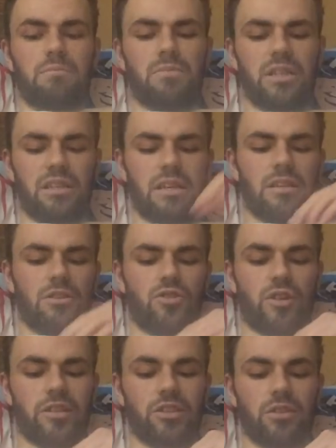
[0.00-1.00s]
might take this
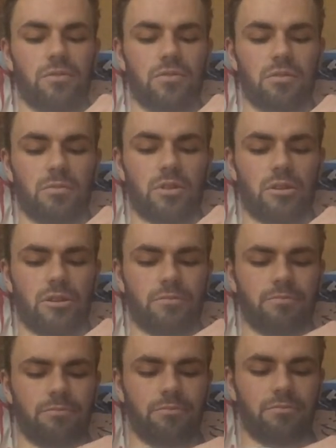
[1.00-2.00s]
dressing off tomorrow.